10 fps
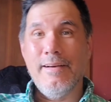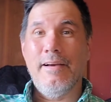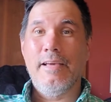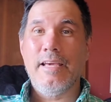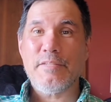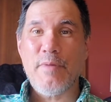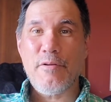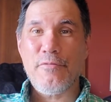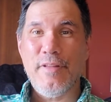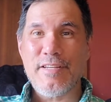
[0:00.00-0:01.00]
I guess my
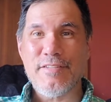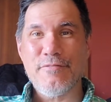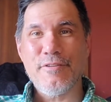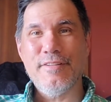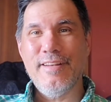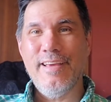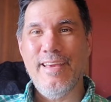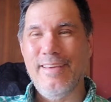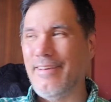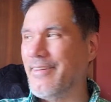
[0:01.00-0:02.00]
reflection for
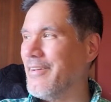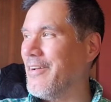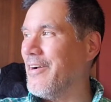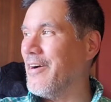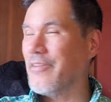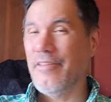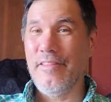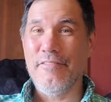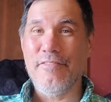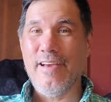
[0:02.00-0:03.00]
today, other than
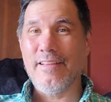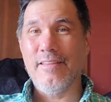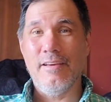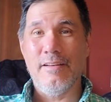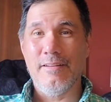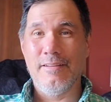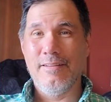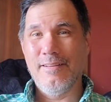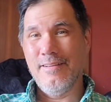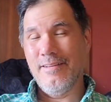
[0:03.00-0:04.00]
the fact that
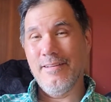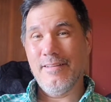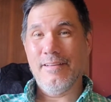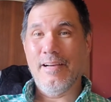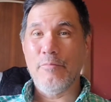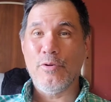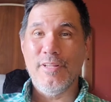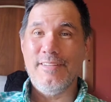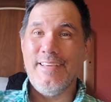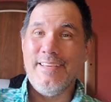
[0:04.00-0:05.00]
I'm
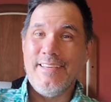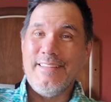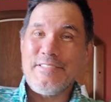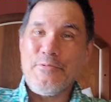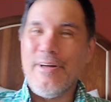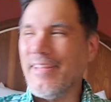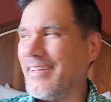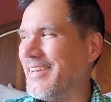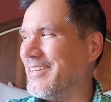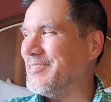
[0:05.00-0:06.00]
really digging this
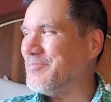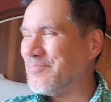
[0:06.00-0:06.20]
Quality Inn,